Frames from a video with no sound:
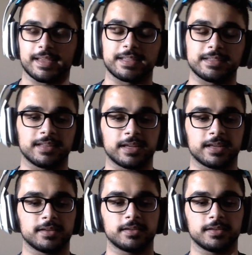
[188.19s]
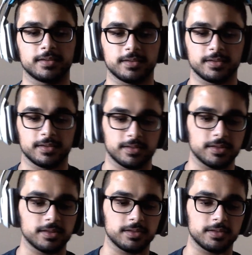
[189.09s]
And he's like,
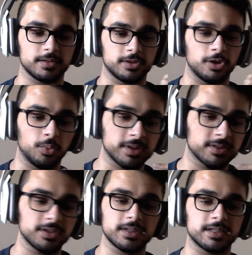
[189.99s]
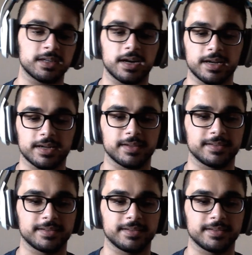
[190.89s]
yo, what's good, dog?